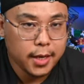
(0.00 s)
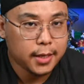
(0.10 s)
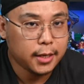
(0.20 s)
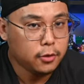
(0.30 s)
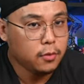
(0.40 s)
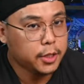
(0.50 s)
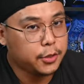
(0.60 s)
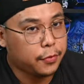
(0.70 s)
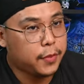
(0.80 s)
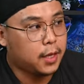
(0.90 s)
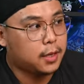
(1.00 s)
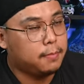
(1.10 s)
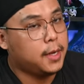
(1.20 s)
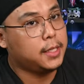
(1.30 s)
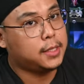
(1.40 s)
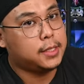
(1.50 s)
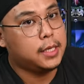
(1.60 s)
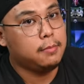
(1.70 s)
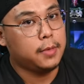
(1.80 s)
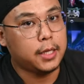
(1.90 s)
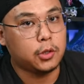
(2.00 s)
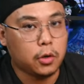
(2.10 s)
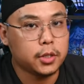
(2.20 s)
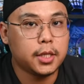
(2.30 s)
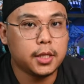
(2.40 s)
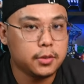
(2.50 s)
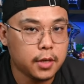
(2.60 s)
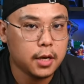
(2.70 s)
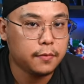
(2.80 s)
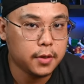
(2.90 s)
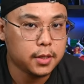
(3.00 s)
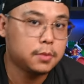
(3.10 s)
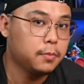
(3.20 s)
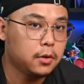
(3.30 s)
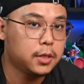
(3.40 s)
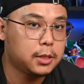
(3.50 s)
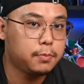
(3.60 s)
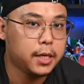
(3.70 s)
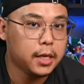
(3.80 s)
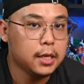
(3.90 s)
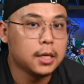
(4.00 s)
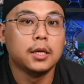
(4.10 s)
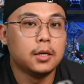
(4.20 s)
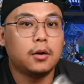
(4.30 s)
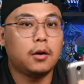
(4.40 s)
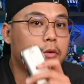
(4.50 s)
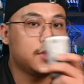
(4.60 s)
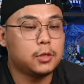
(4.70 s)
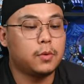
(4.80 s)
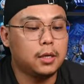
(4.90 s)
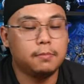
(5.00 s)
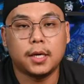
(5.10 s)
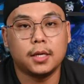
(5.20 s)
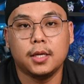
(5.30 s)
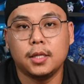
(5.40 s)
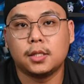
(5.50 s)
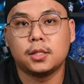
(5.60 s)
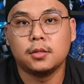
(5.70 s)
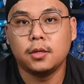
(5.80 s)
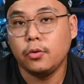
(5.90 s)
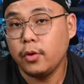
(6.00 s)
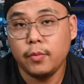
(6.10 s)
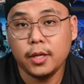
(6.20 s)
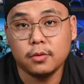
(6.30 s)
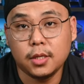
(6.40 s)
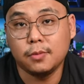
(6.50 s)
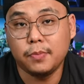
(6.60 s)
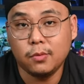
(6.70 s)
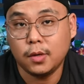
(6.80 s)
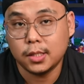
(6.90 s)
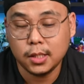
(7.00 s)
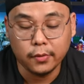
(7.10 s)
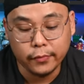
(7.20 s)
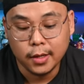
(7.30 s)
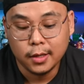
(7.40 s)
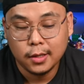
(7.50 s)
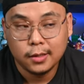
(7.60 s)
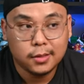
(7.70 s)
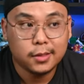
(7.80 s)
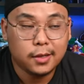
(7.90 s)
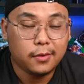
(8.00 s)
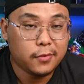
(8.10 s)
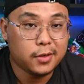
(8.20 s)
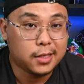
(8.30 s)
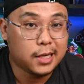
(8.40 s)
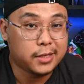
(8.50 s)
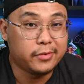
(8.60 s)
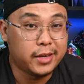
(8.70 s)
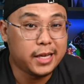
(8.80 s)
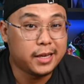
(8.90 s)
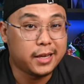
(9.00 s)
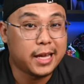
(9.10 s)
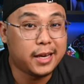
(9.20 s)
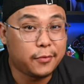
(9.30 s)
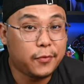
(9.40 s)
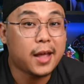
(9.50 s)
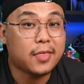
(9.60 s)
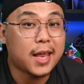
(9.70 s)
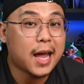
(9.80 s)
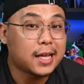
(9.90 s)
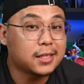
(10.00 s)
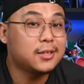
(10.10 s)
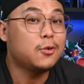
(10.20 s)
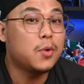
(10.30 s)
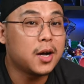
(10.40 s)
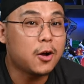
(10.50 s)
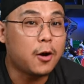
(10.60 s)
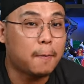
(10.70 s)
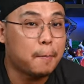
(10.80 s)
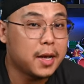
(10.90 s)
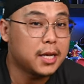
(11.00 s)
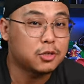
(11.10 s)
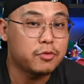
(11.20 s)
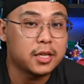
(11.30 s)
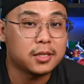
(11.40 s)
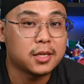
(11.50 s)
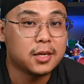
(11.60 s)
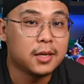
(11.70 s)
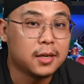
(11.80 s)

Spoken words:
And I know what you think, it might seem like torture to have a small display all this while, but it's a great way to discipline oneself. Of course, it doesn't really negate the fact that I still work on bigger screens,